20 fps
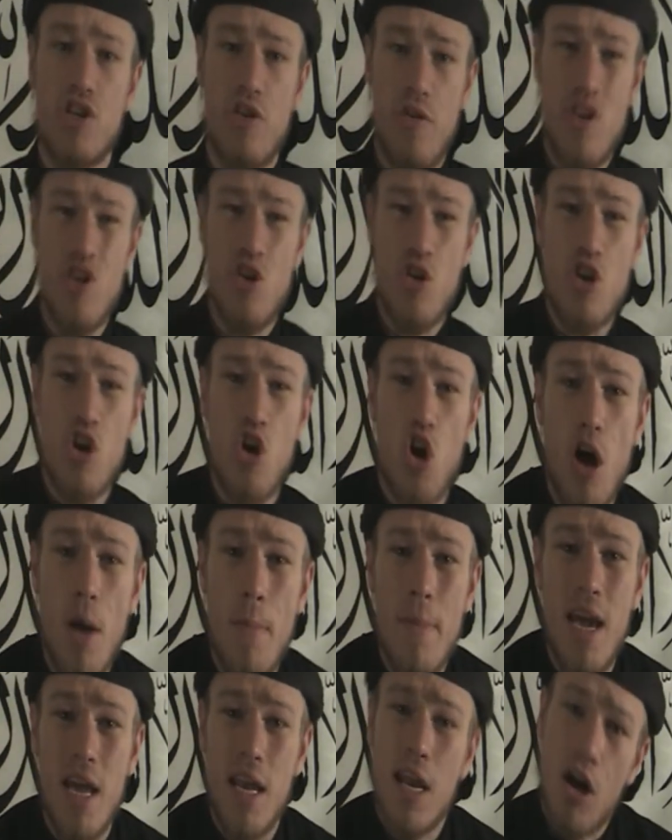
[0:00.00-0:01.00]
you're
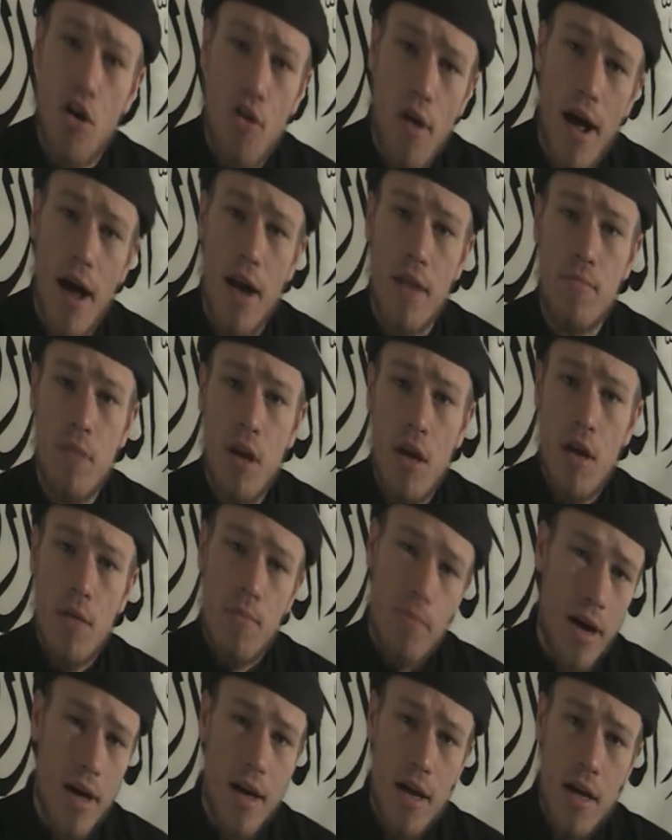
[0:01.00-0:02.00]
committing a crime
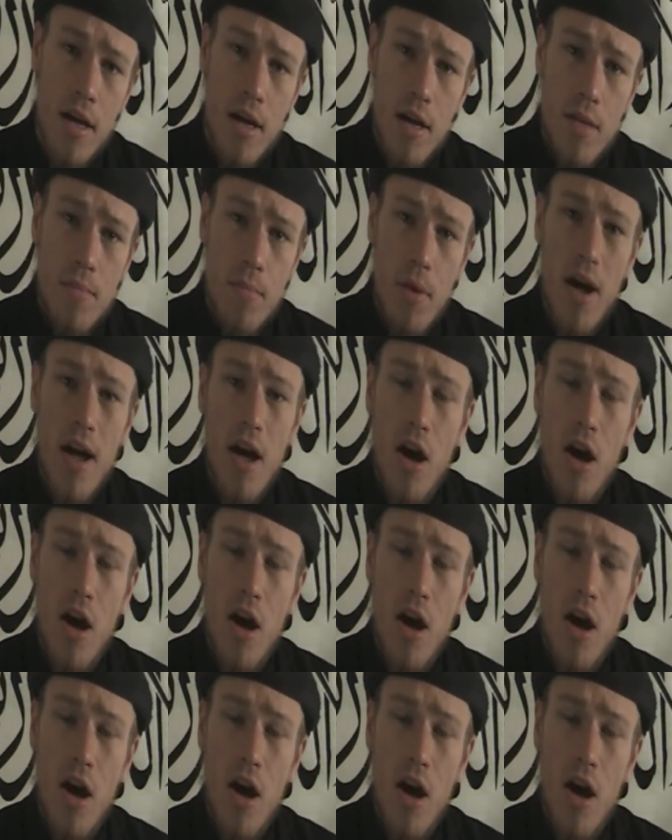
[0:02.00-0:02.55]
by